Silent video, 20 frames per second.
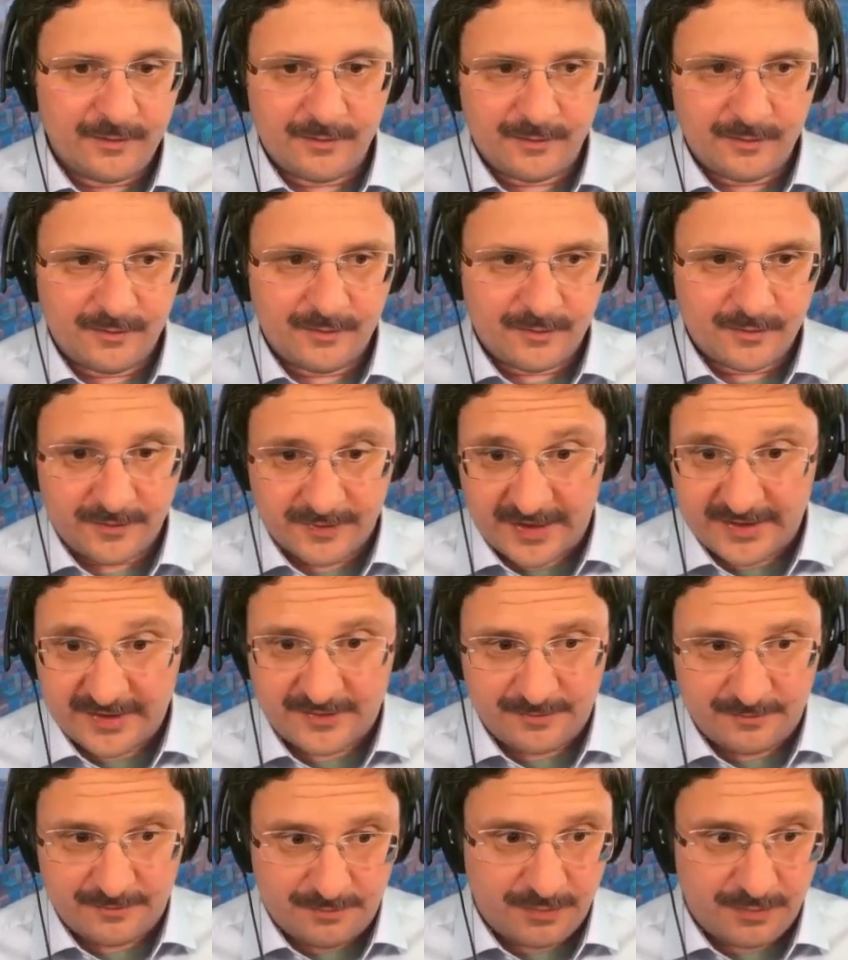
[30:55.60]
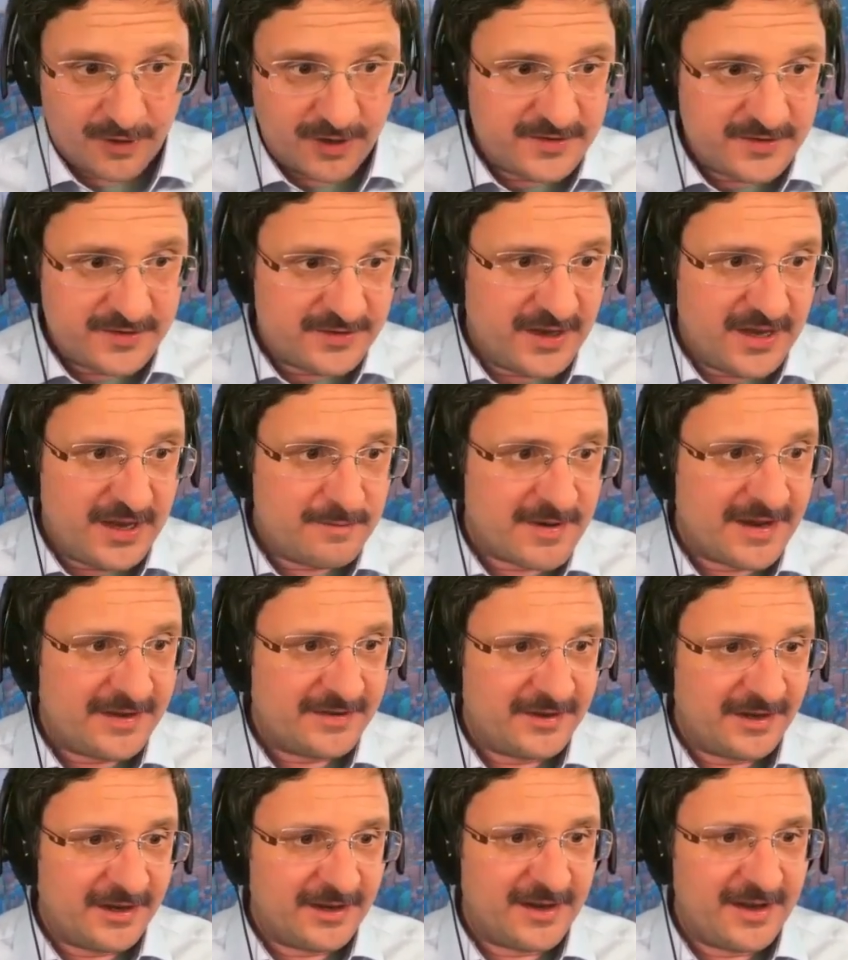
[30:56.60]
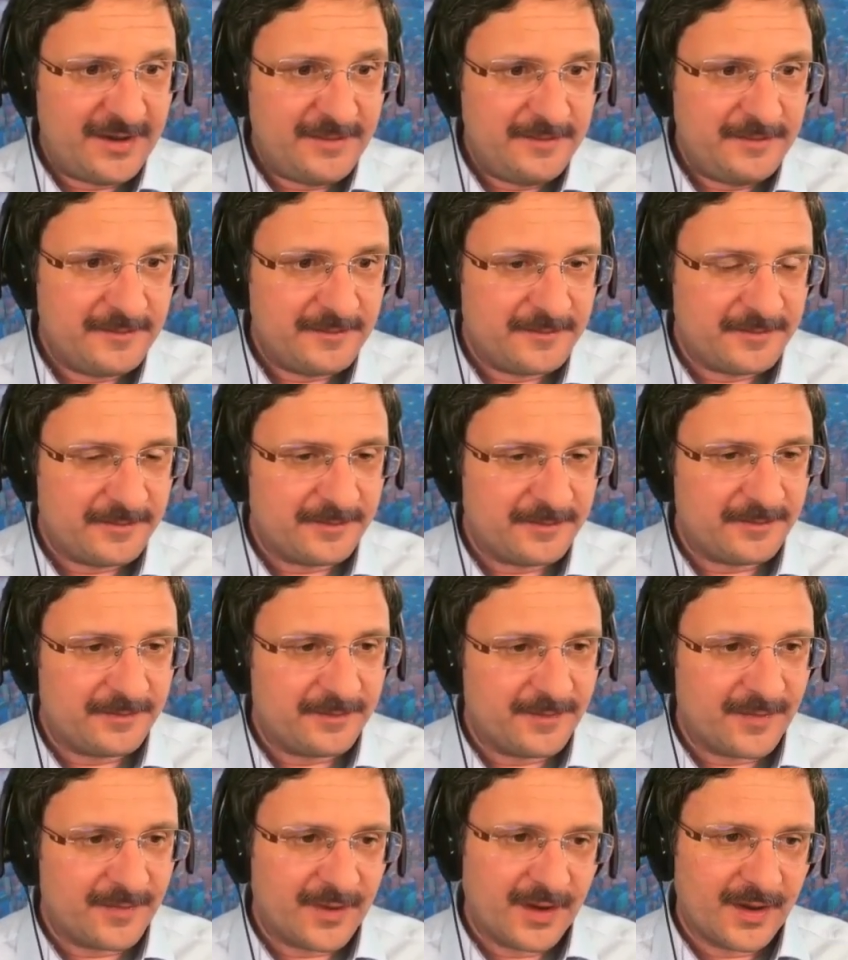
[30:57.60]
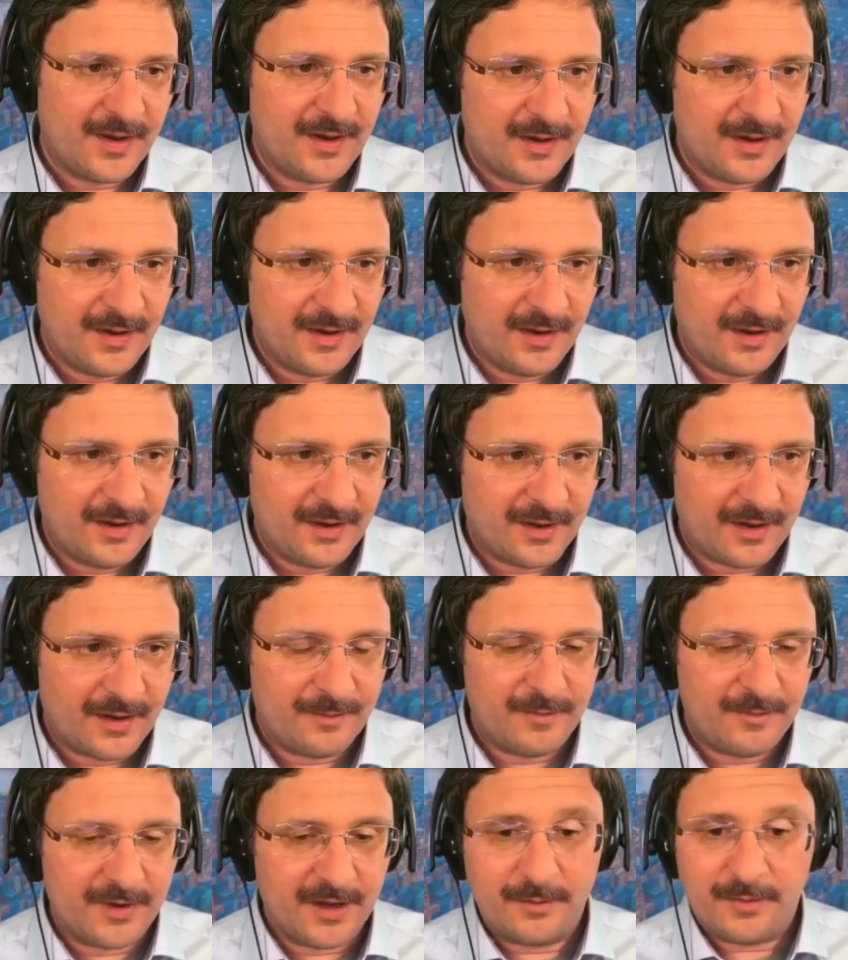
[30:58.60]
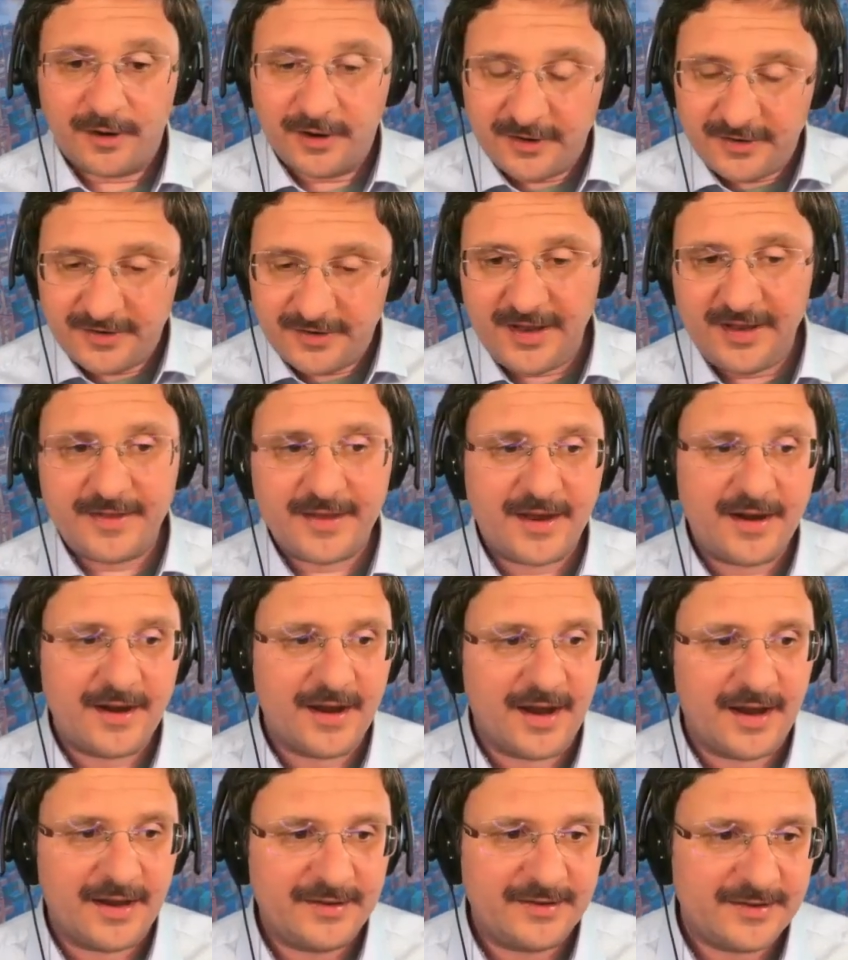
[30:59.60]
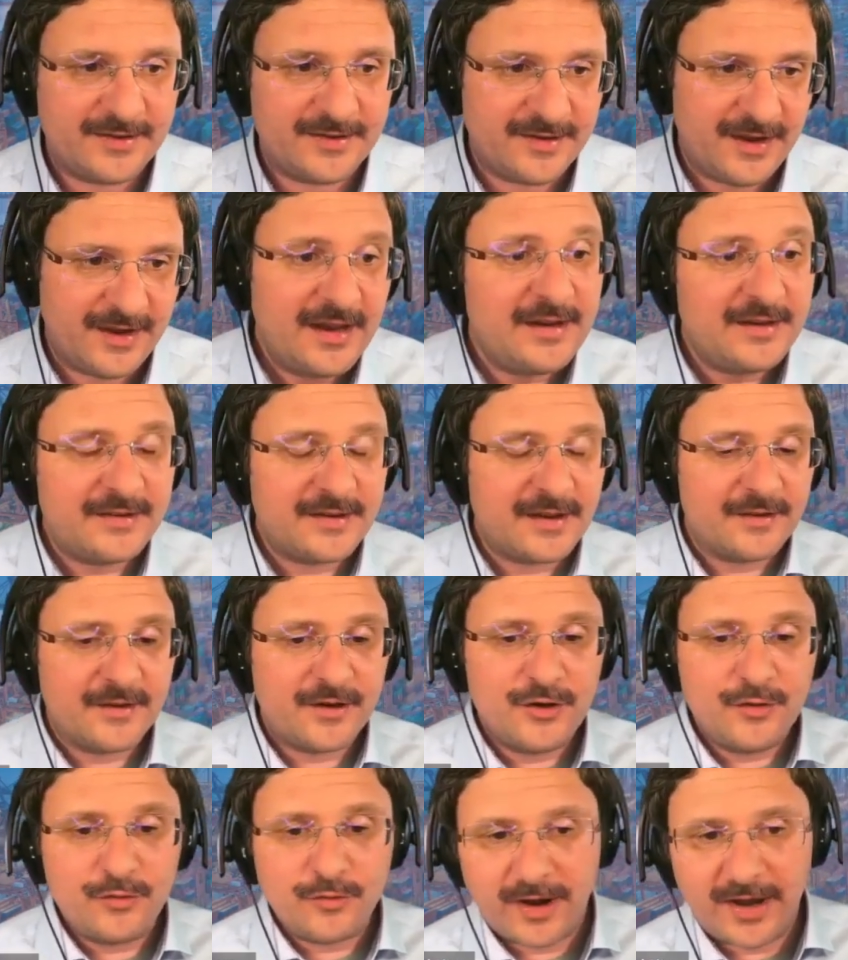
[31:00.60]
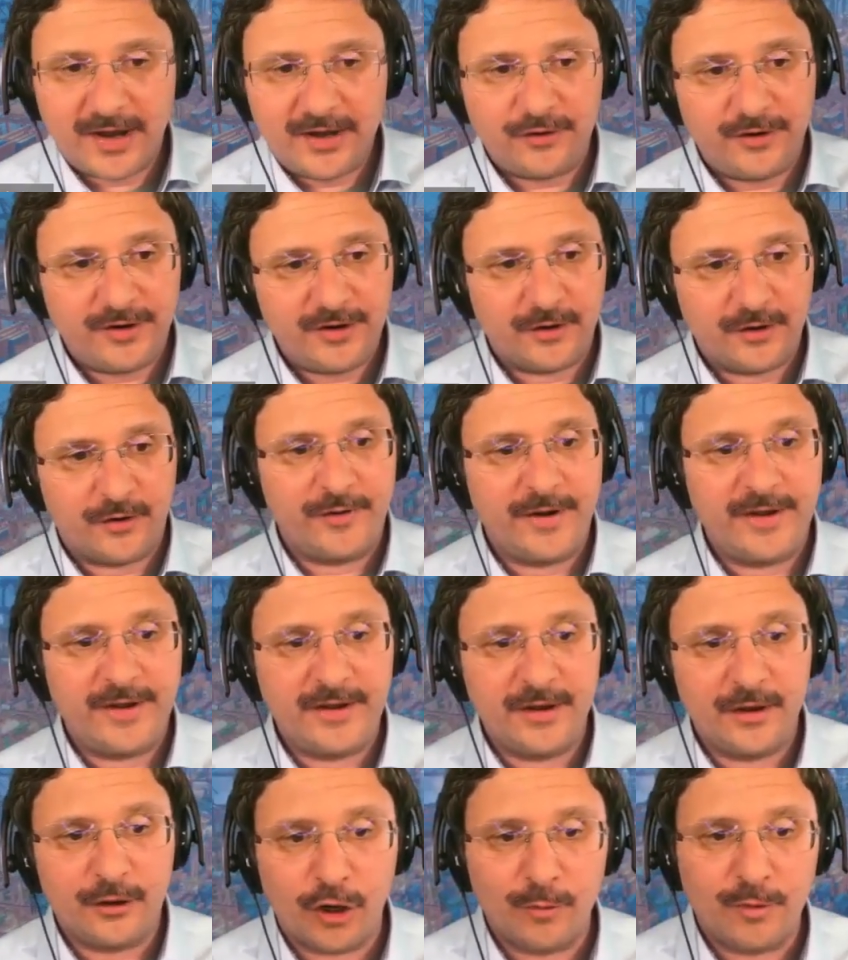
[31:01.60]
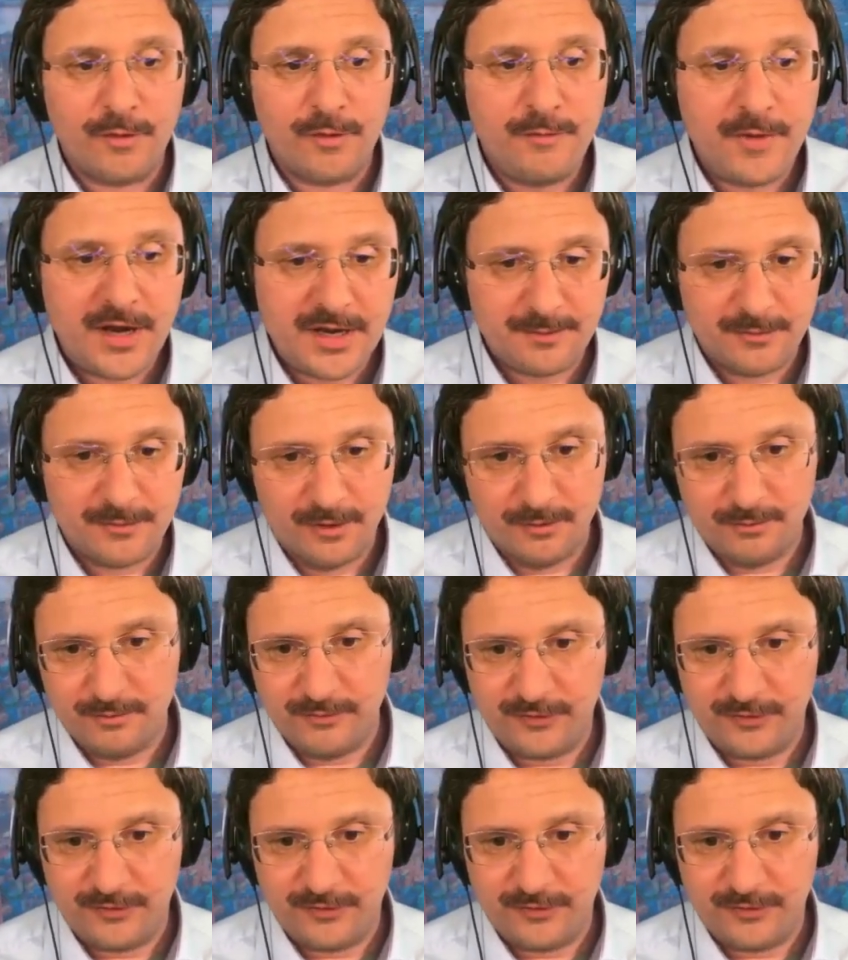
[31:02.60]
So that's part C, basically. And part D then asks, is the new iterate already a global minimum?